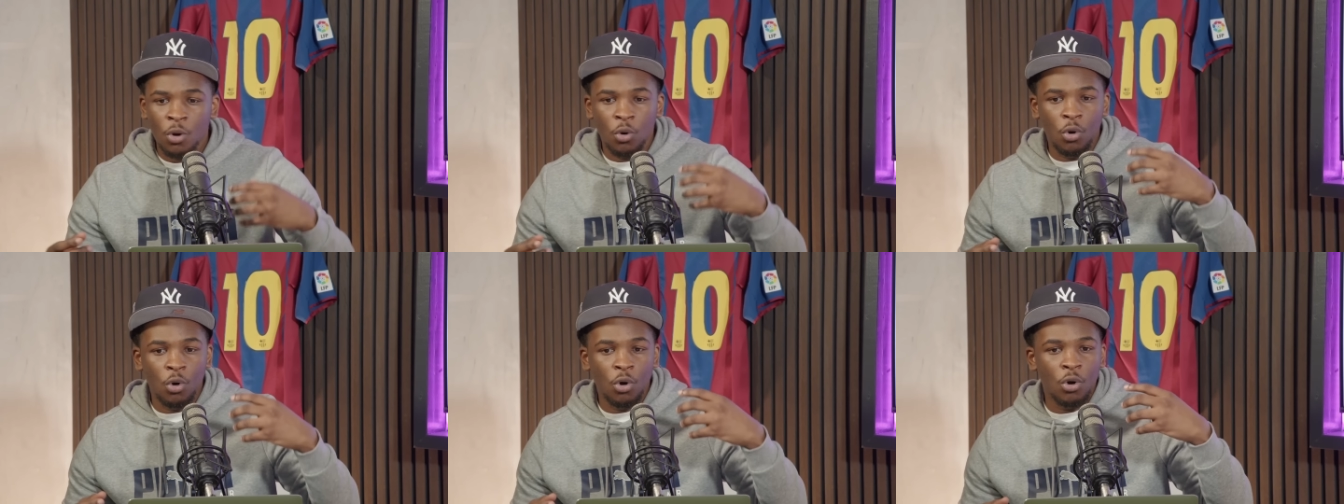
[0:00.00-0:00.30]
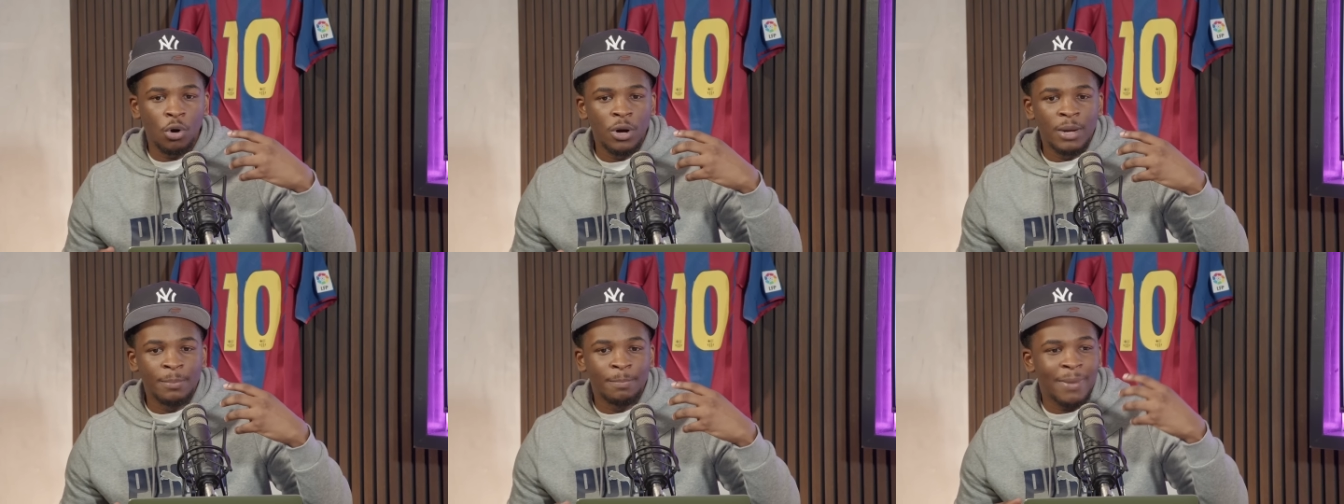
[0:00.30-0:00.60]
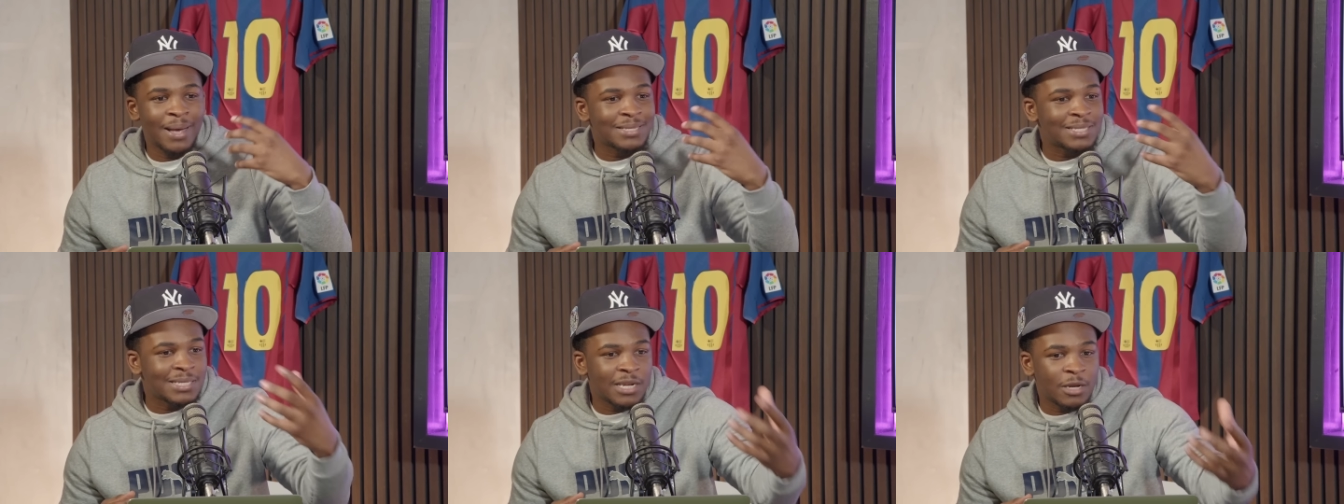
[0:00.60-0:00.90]
or
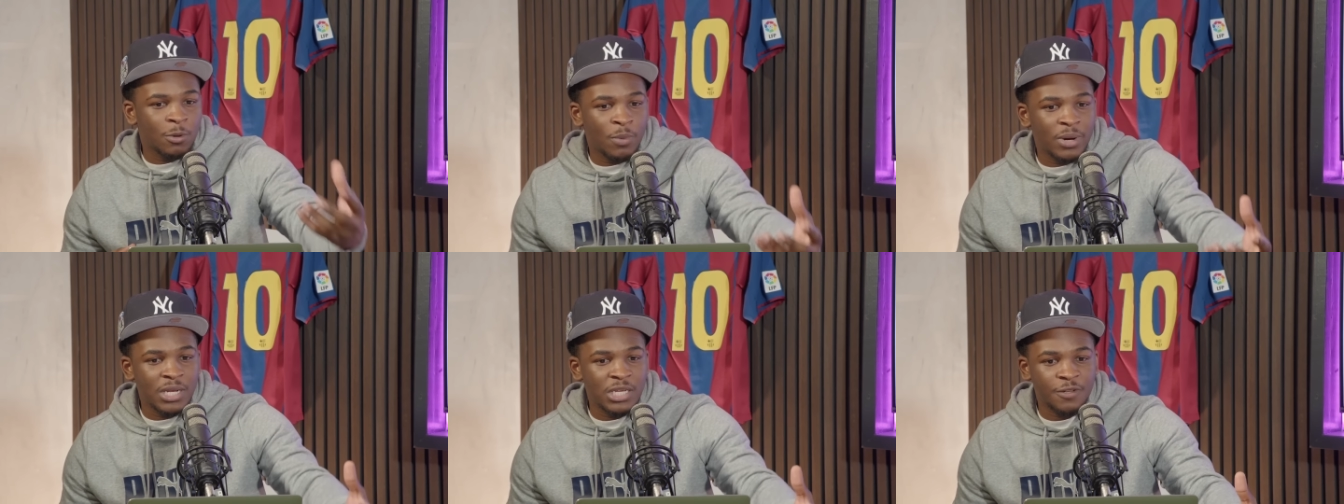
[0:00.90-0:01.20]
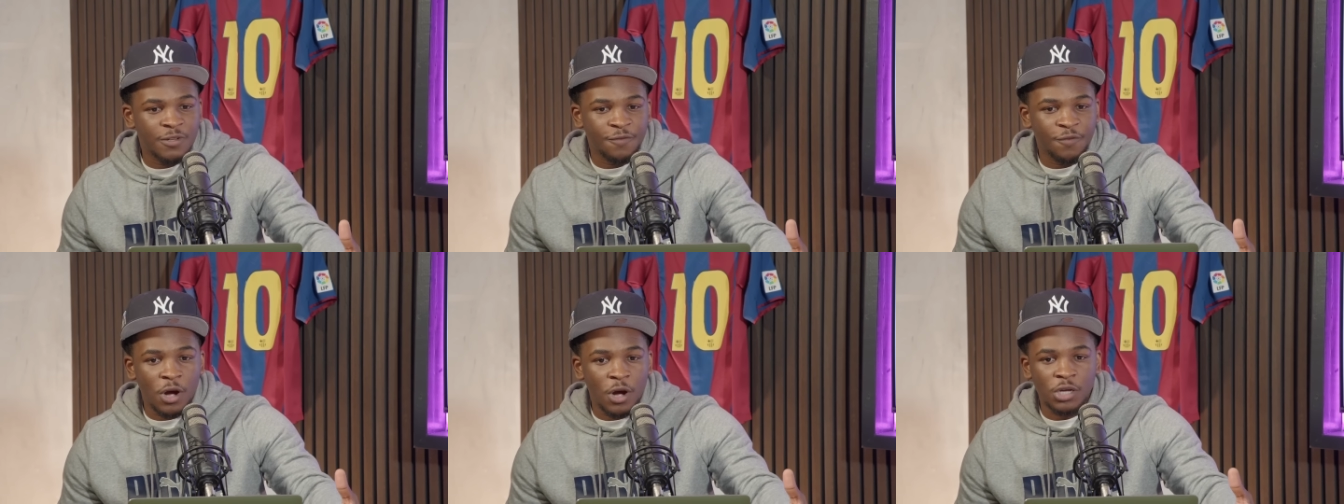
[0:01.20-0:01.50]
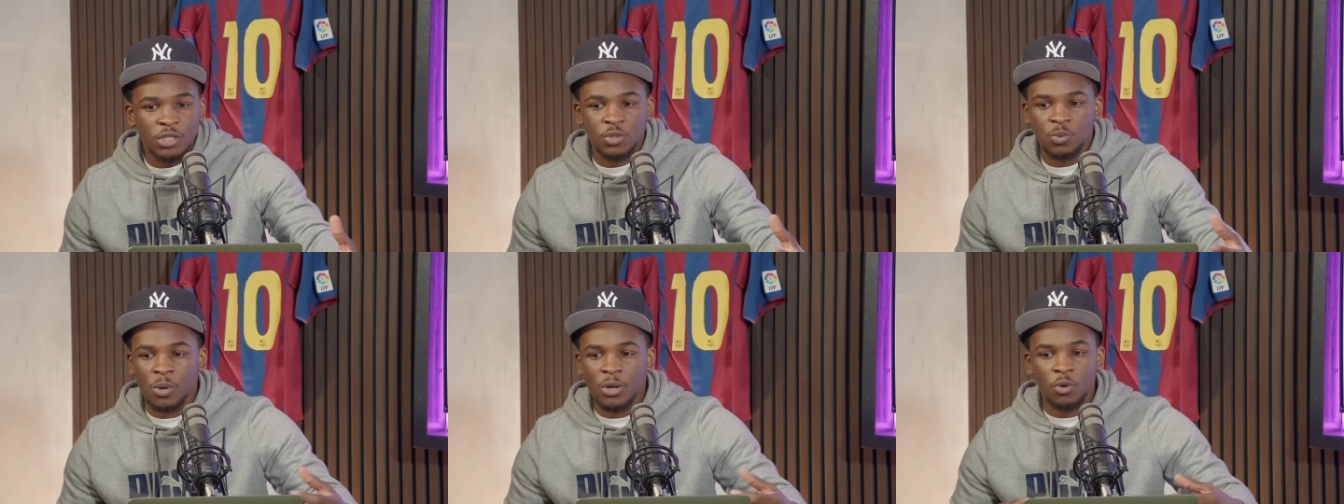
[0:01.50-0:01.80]
Messi didn't win his
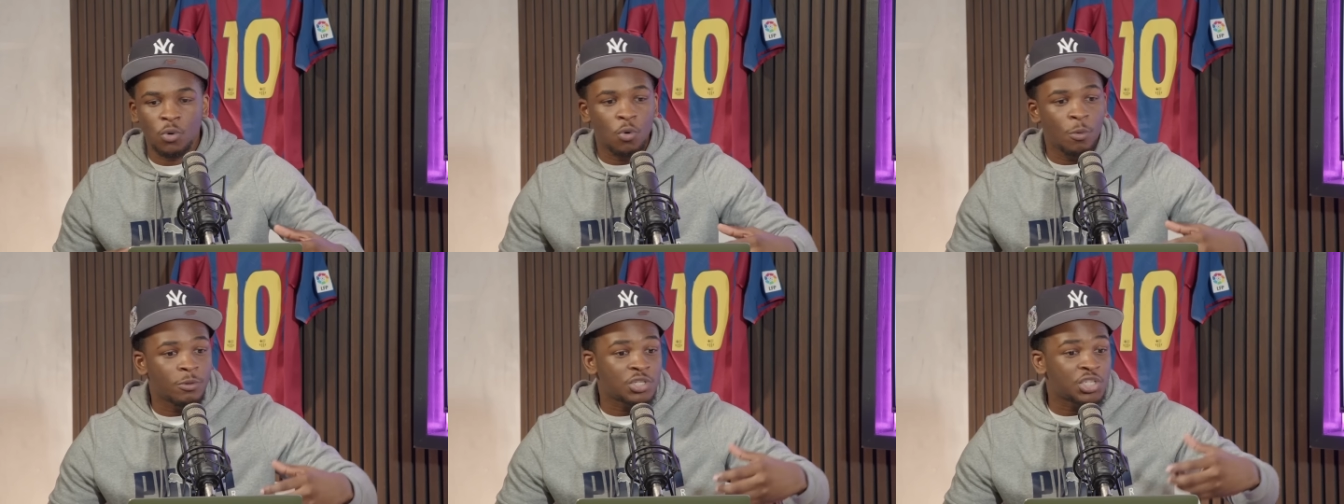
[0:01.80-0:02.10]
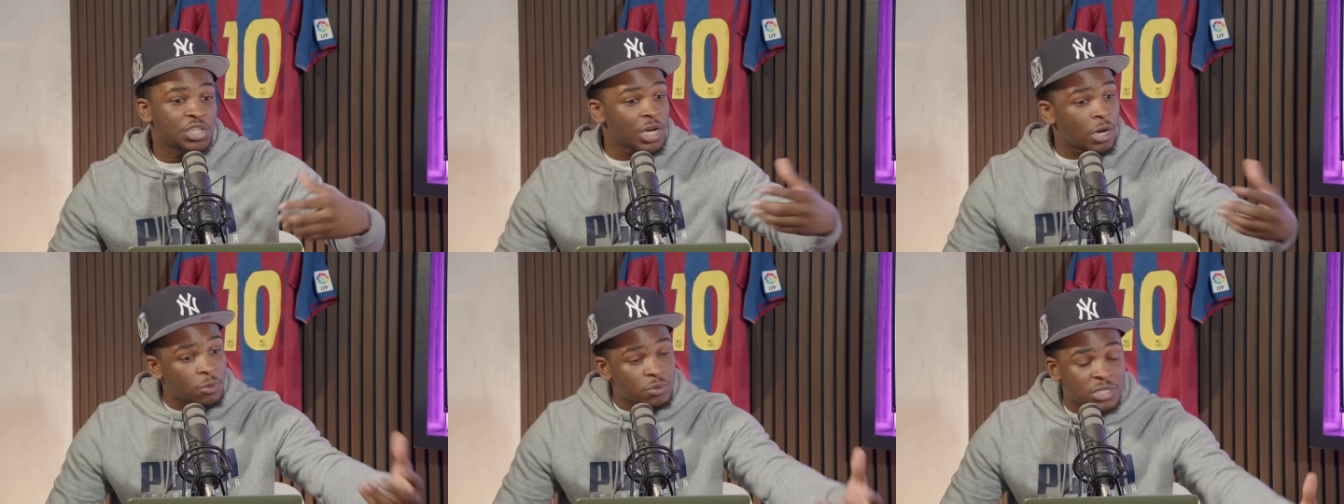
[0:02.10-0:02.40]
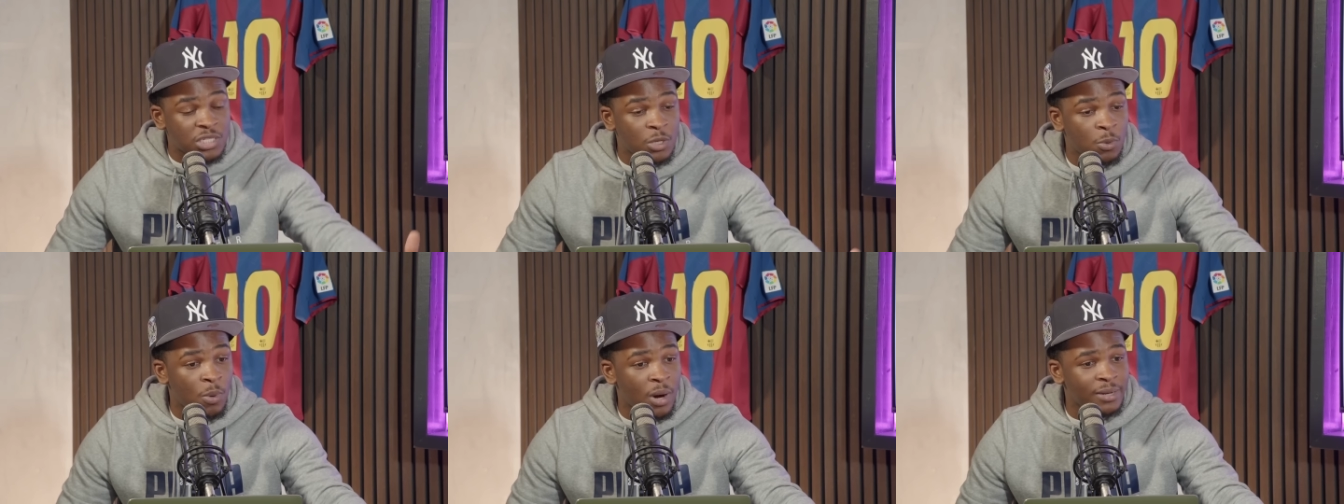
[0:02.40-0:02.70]
first one or
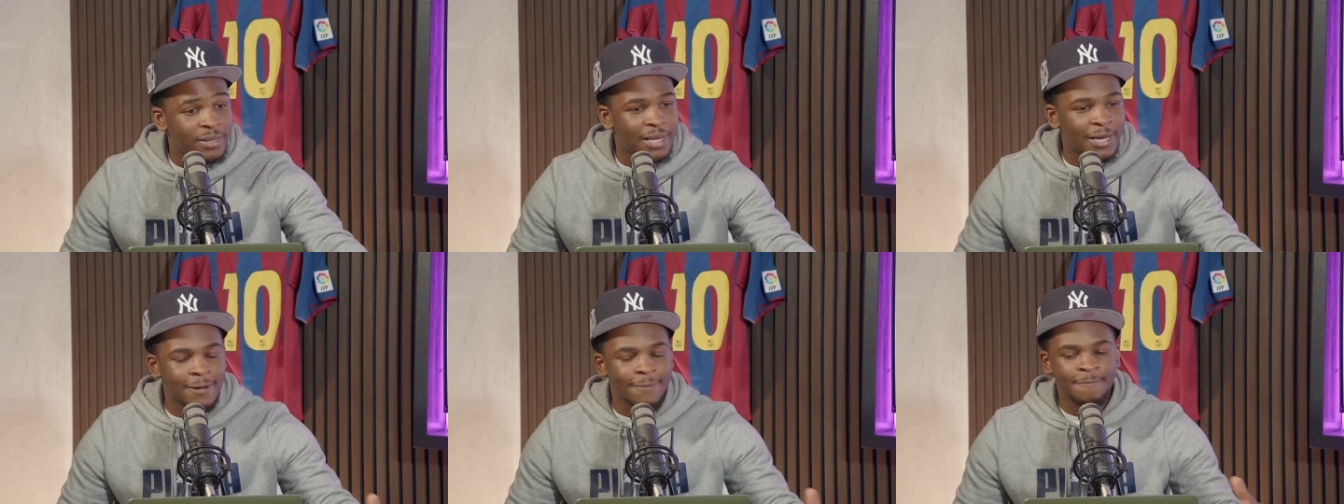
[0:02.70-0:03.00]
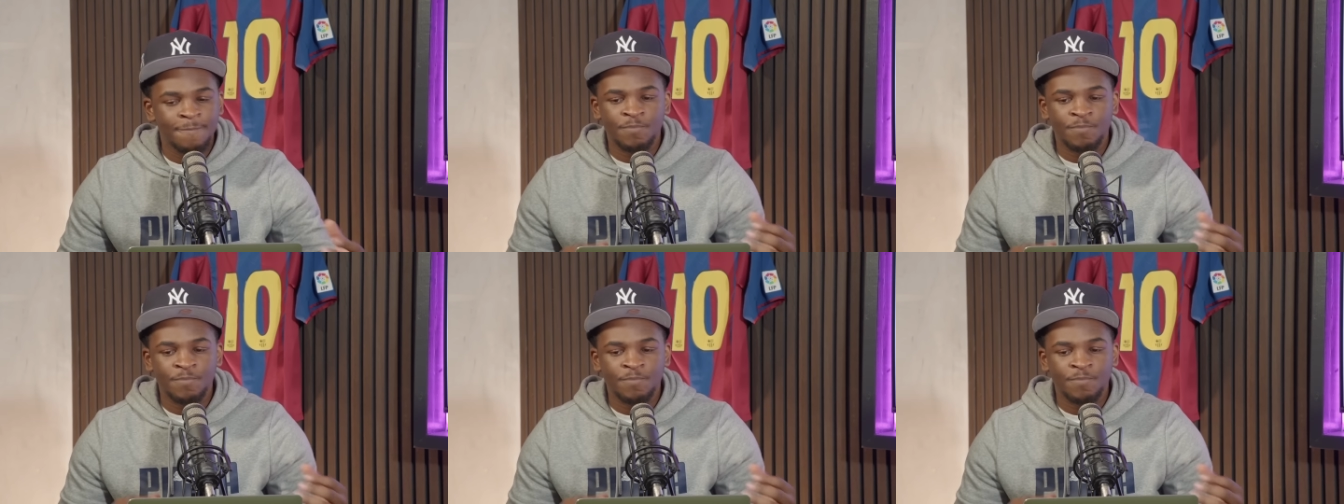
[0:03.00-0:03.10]
Chelsea won that?